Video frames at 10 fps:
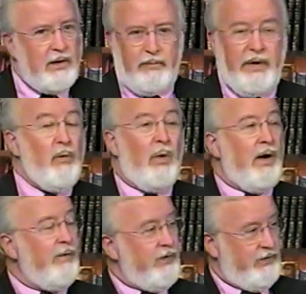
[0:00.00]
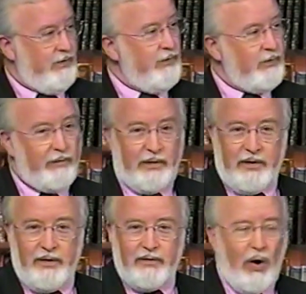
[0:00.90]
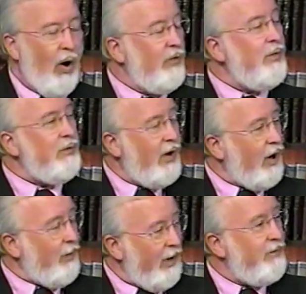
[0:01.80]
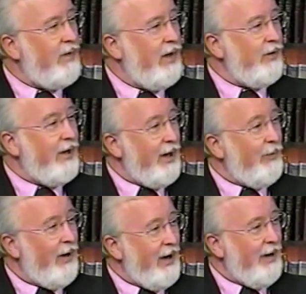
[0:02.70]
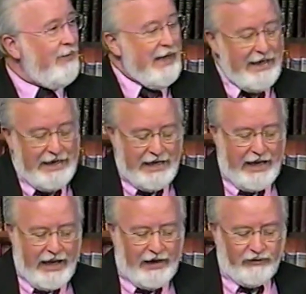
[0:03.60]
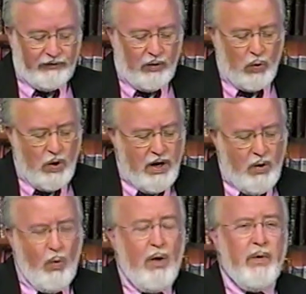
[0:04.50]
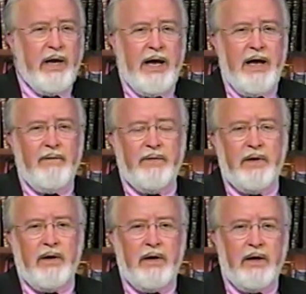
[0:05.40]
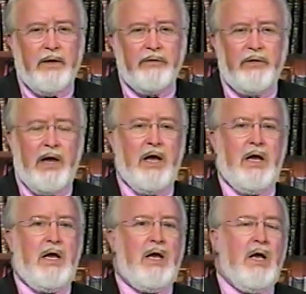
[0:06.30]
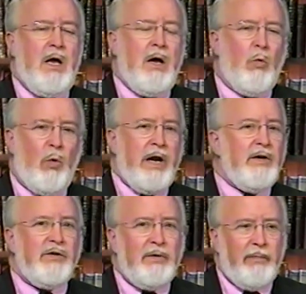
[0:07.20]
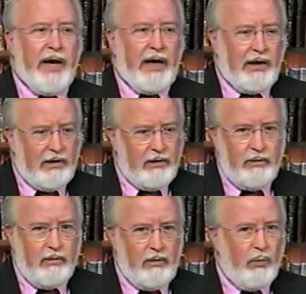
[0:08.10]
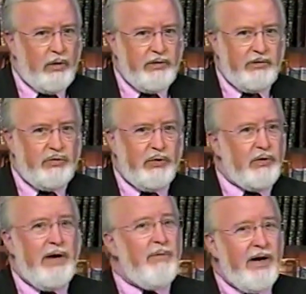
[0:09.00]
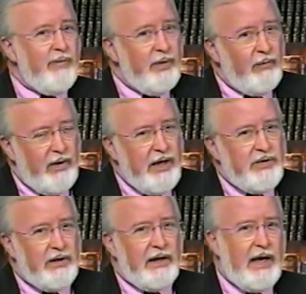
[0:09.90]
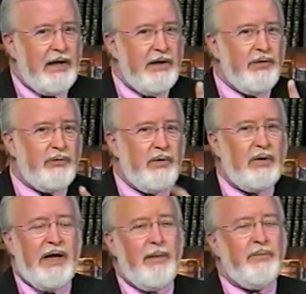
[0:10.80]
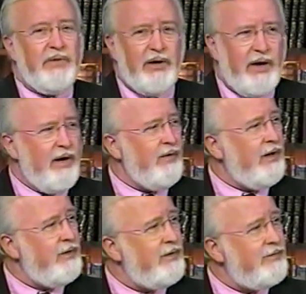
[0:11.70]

Meanwhile, the Jews over here also talk about Father Abraham. And so what we have here is a raging battle which should never have been raging had Israel kept their covenant.